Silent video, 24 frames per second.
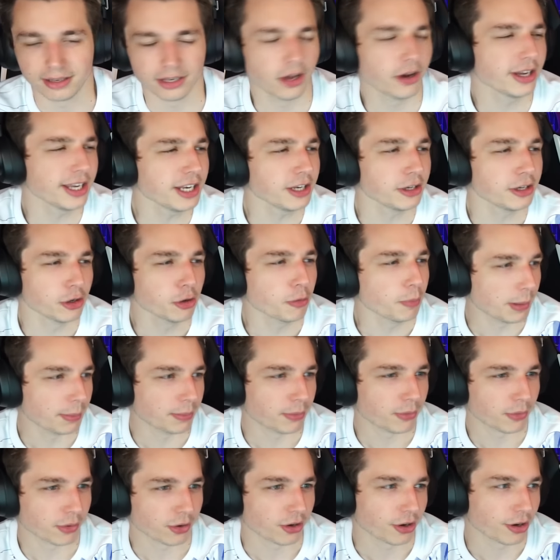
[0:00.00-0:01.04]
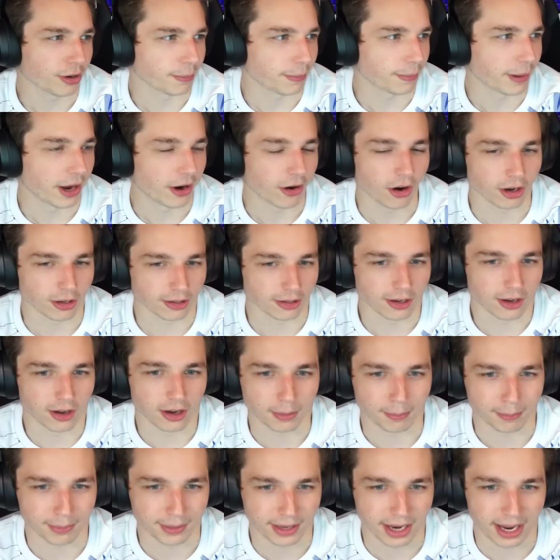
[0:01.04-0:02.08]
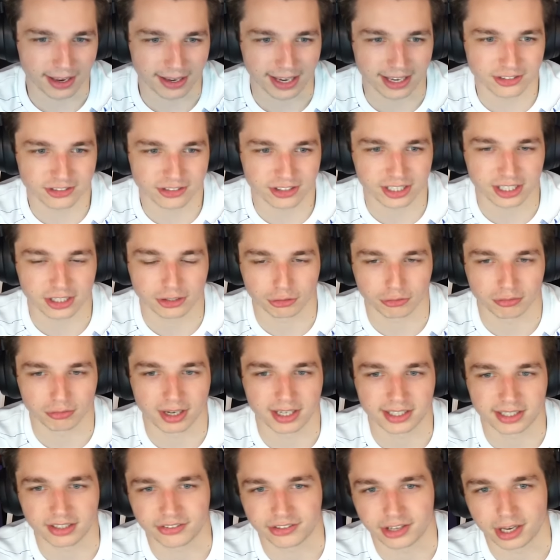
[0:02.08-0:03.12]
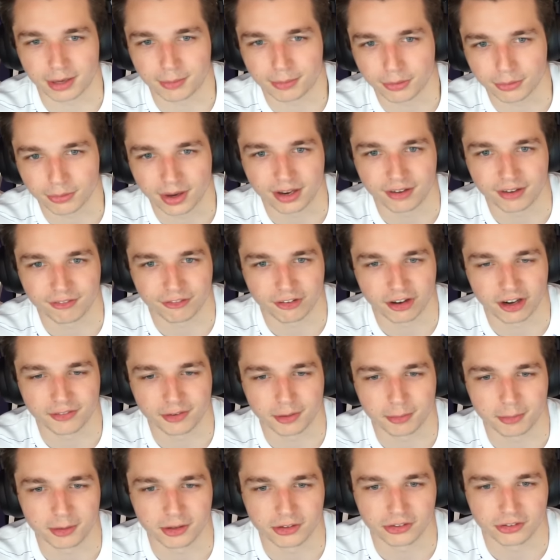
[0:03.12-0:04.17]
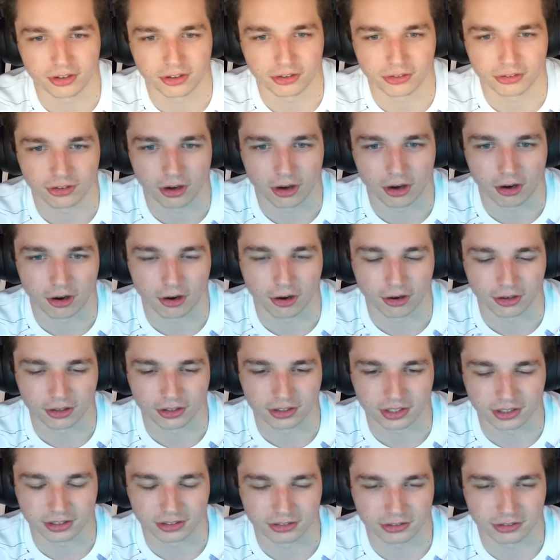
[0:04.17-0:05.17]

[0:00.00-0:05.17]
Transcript: no, he knew people were hurt by Arlong, but I guess like a direct example right in front of him is hard to